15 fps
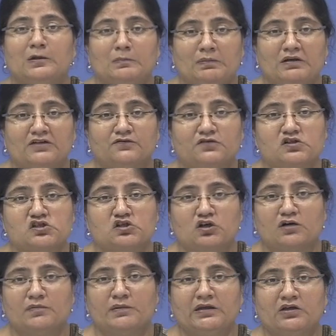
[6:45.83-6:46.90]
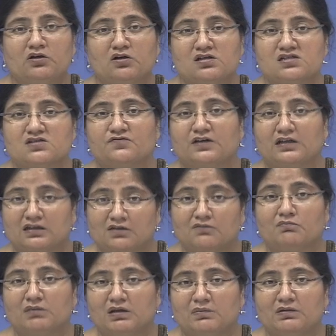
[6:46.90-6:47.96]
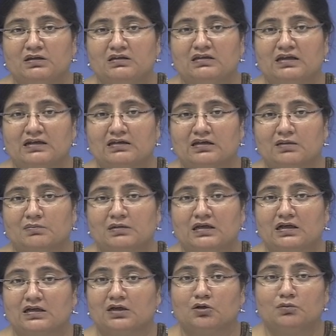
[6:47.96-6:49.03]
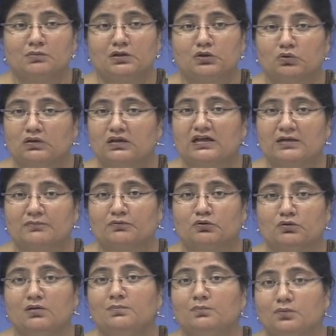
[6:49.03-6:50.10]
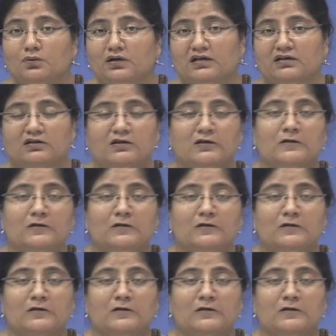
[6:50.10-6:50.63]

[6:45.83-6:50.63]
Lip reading: But if it's not being cost effective, maybe that can be cut down, but only up to a point.